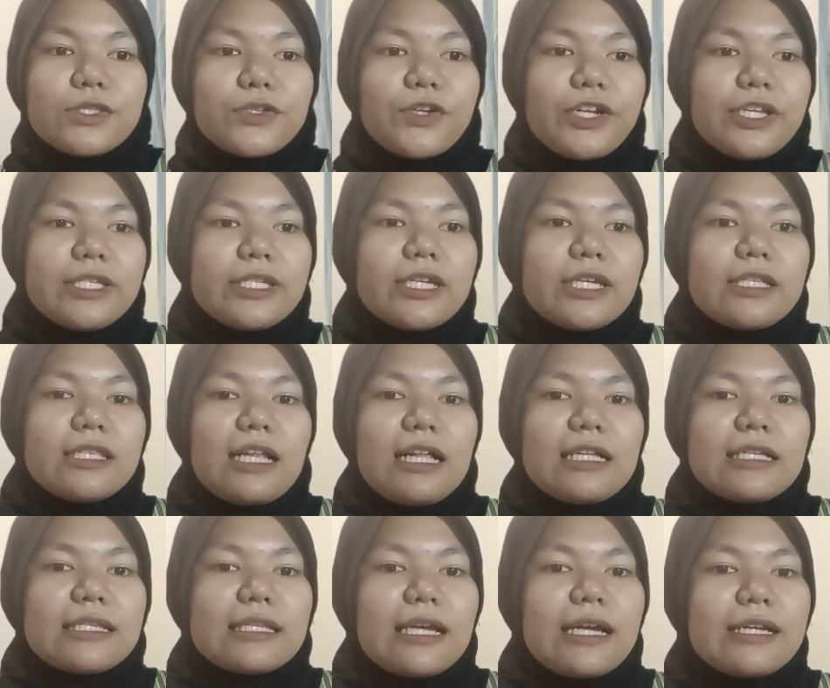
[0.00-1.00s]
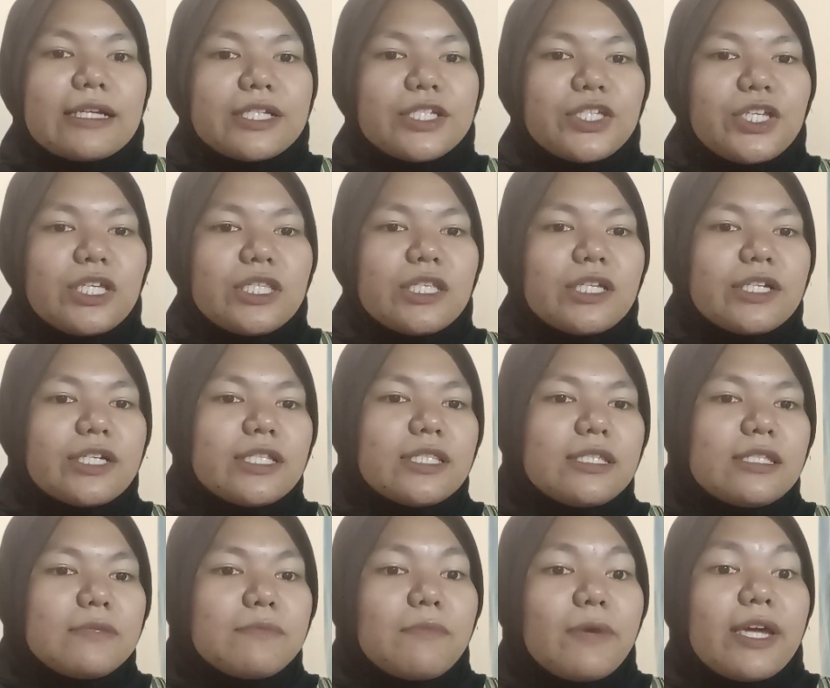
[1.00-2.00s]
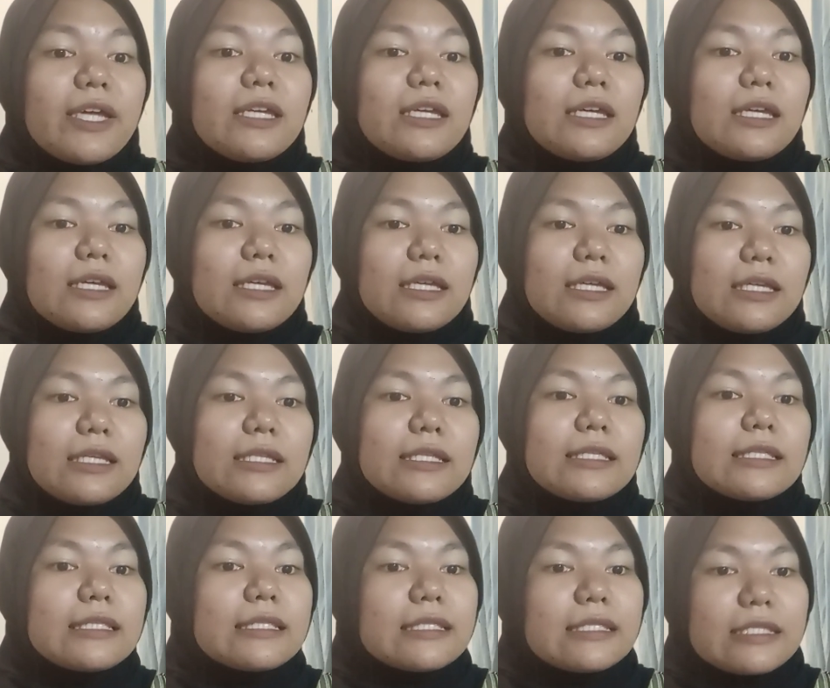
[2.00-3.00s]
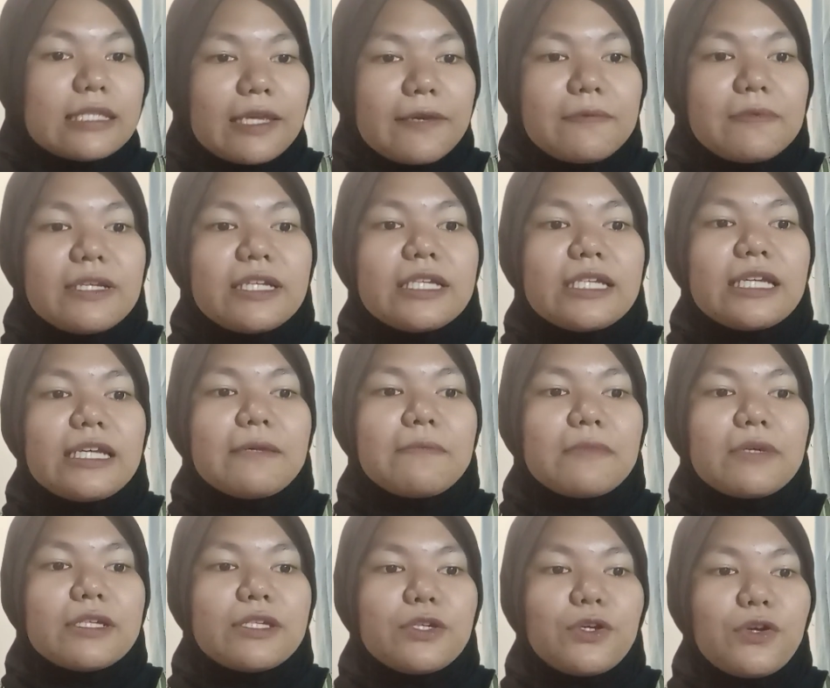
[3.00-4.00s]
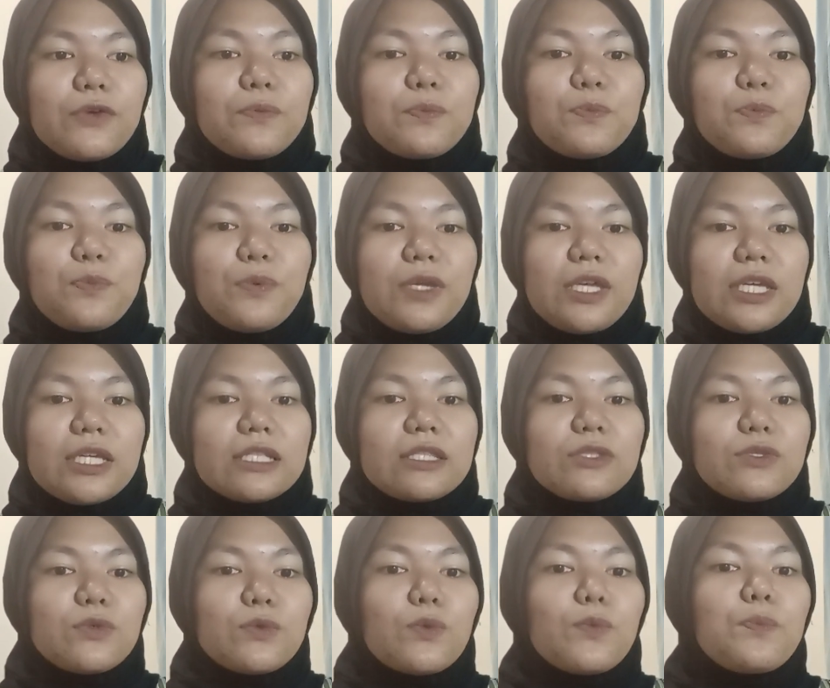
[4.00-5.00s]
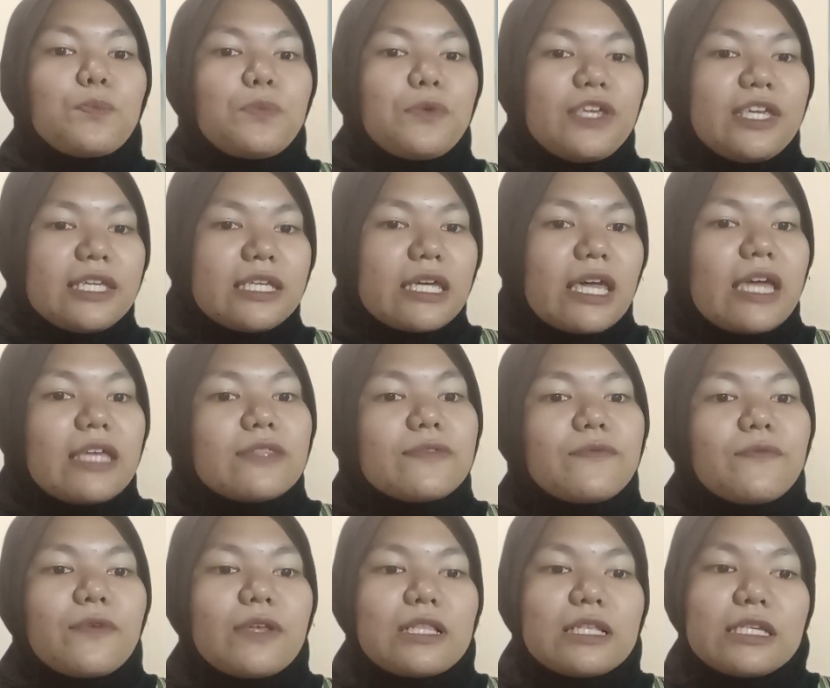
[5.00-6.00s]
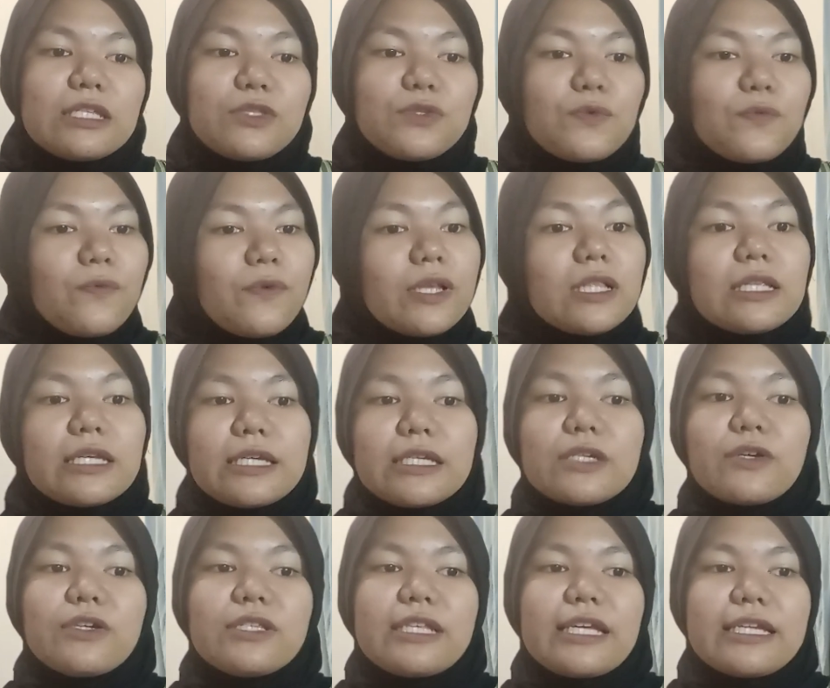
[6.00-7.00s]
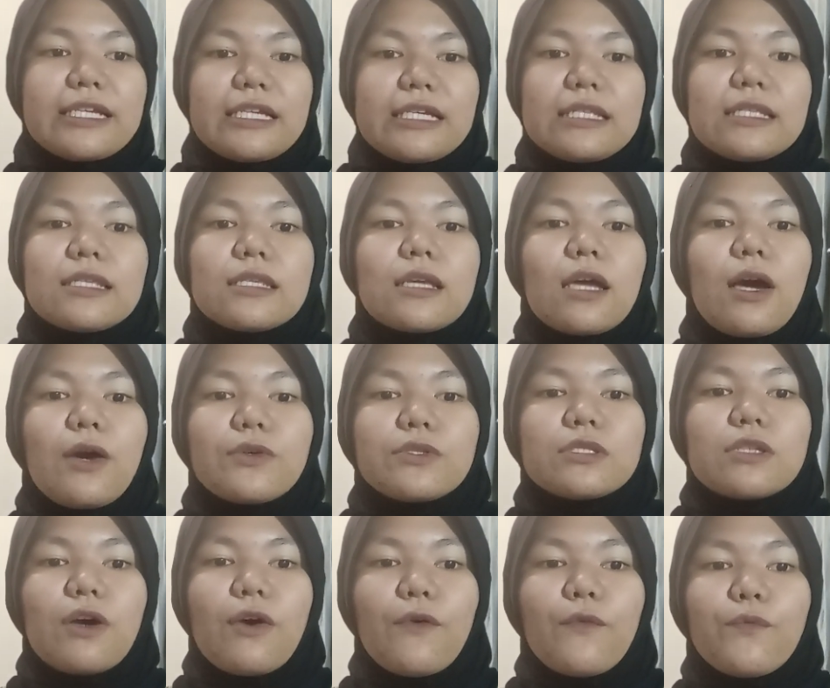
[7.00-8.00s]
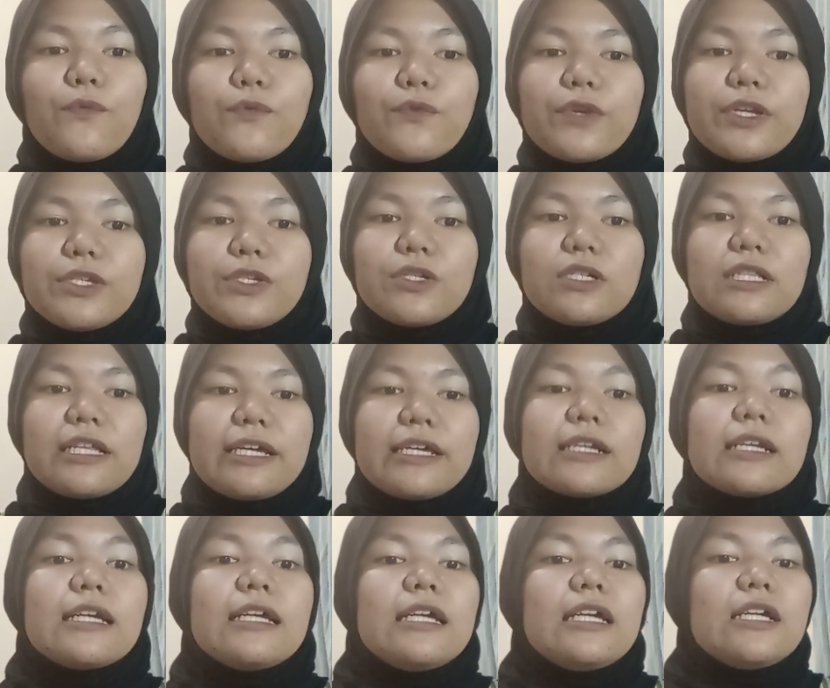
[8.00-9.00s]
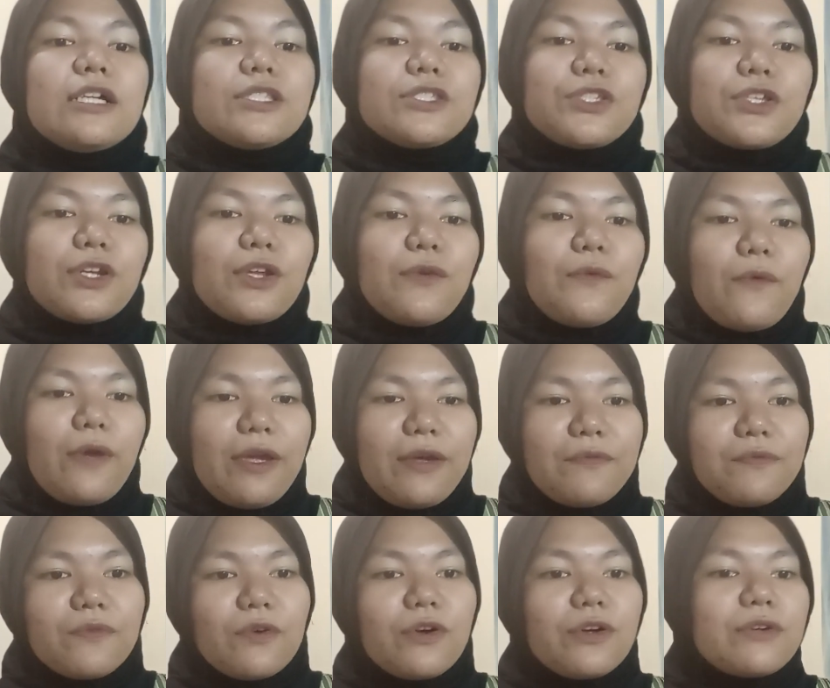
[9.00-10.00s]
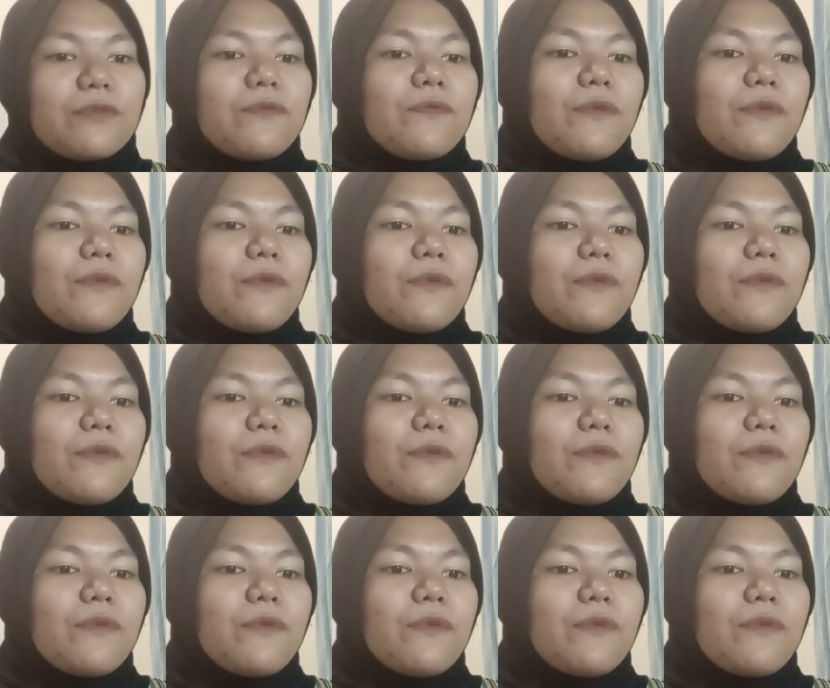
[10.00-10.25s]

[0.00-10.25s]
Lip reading: Trend channels are generated by establishing major peak-to-peak and valley-to-valley connections out of regular 3-wave or